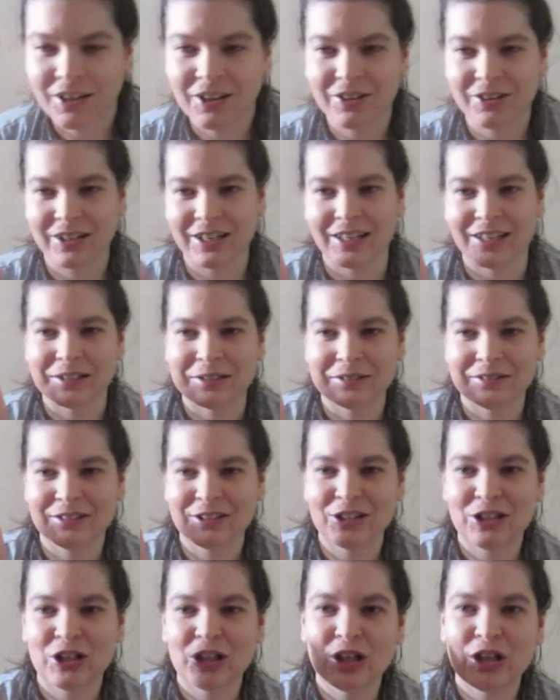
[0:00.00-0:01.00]
Okay,
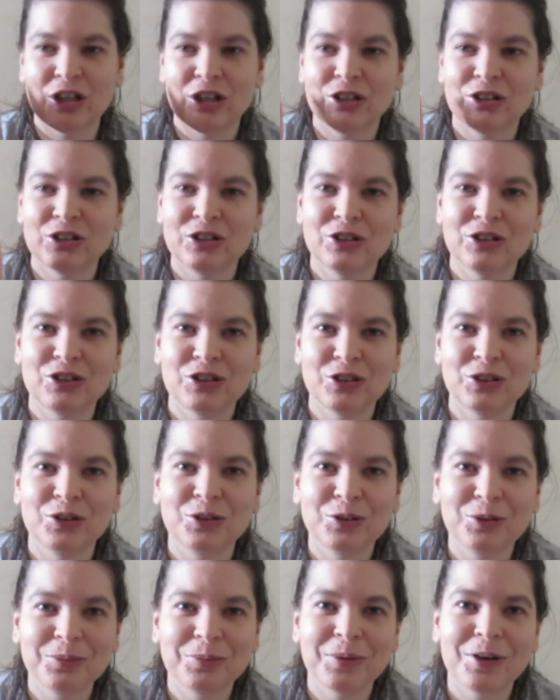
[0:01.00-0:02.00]

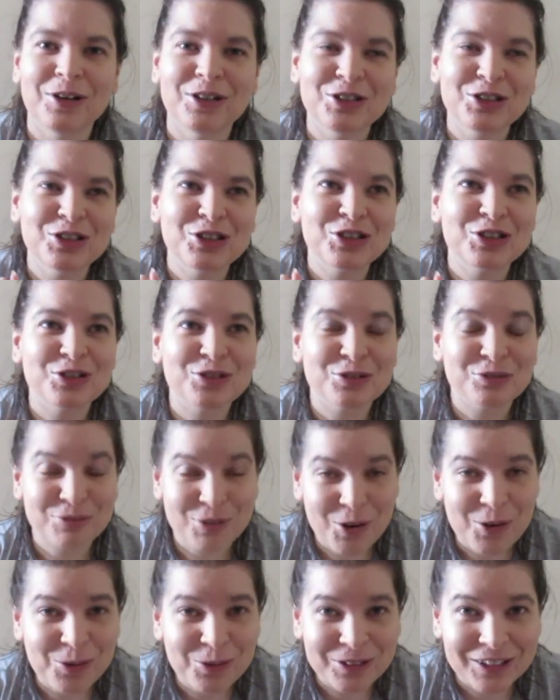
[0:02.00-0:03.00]
too much
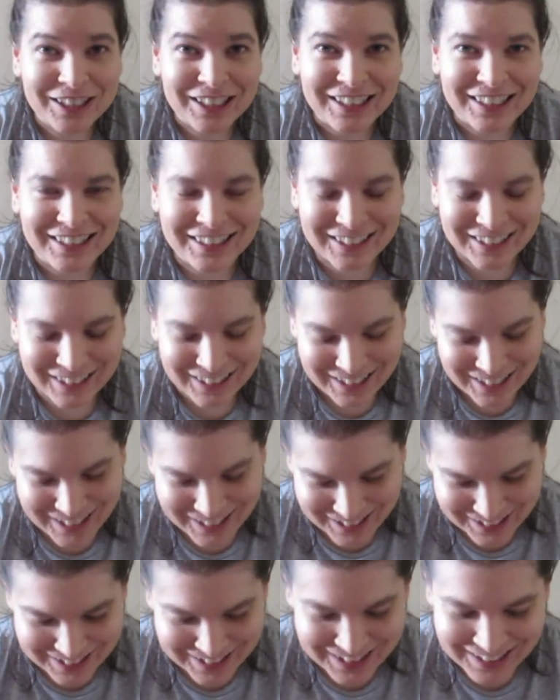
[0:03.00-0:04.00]
scrolling
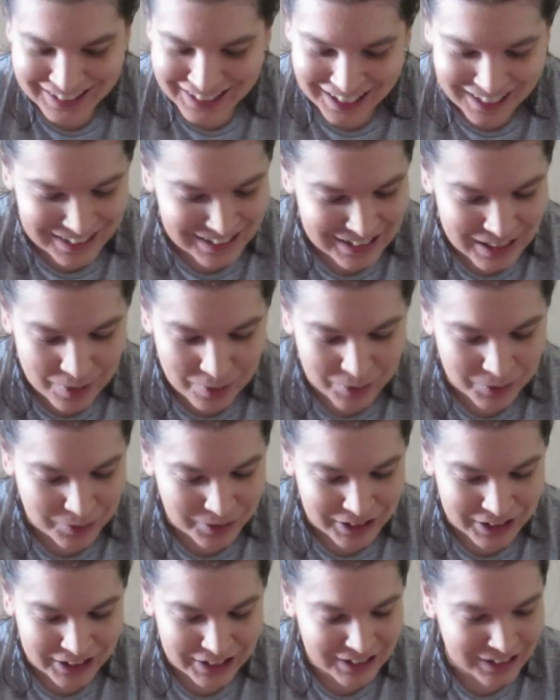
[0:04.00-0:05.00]
is the next habit
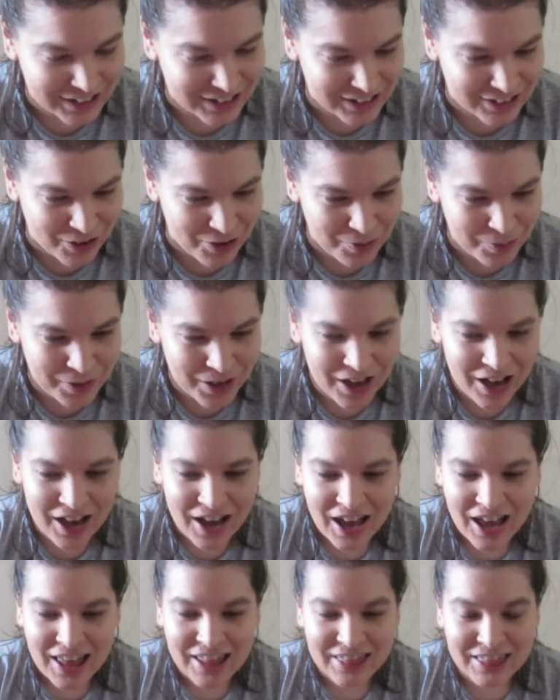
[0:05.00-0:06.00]
we need to stop.
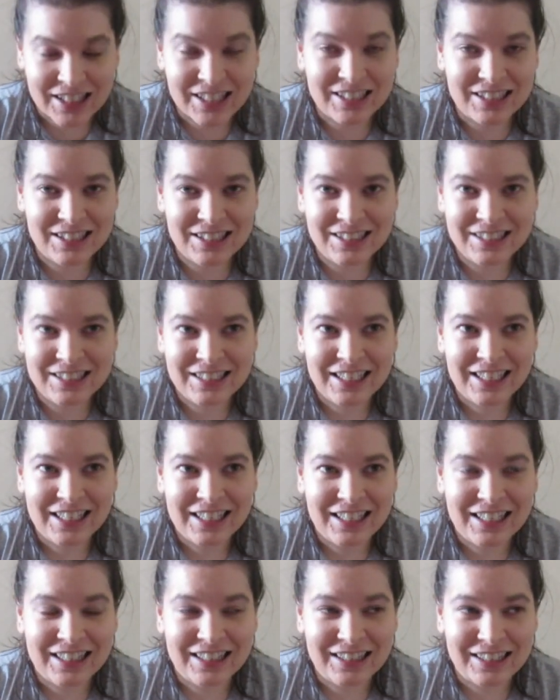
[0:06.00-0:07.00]
This
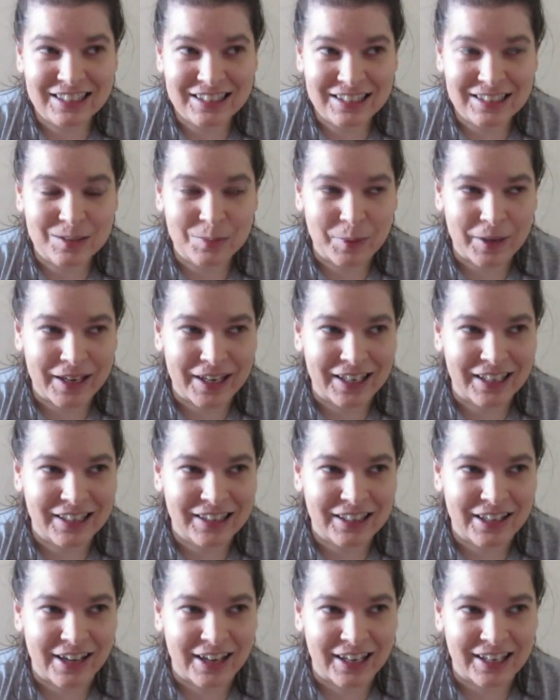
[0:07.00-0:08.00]
is big,
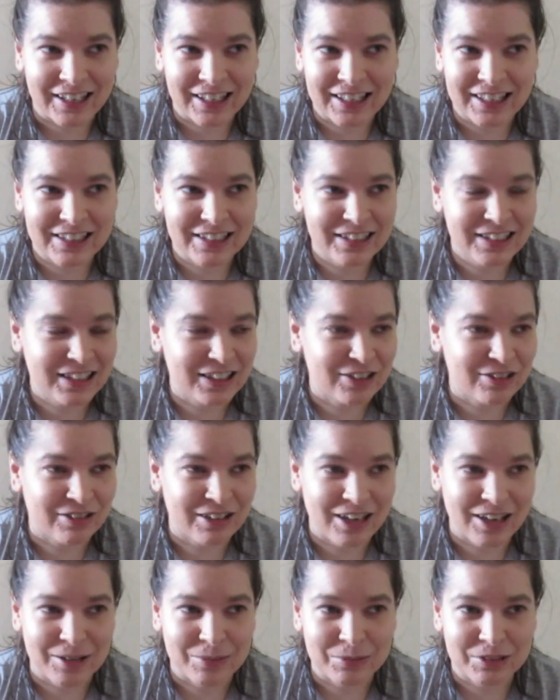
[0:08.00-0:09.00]
like
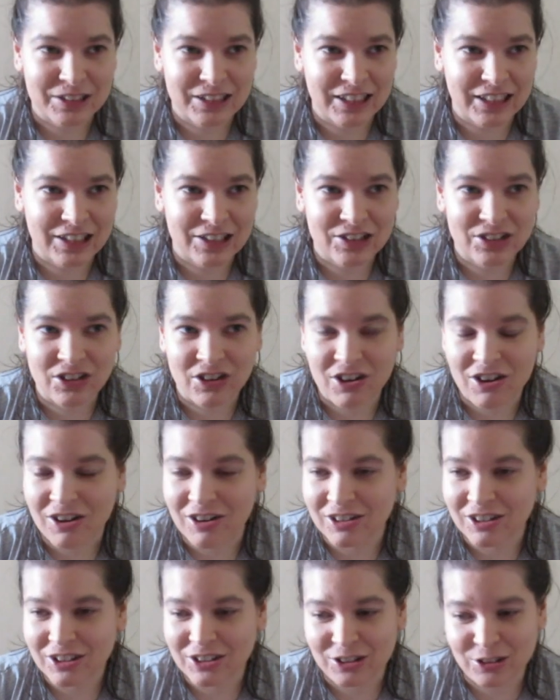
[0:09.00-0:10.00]
Instagram,
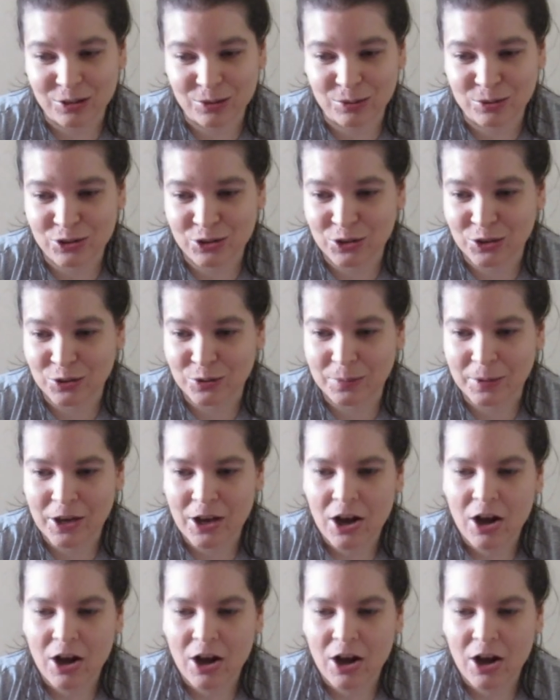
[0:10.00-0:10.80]
TikTok, YouTube.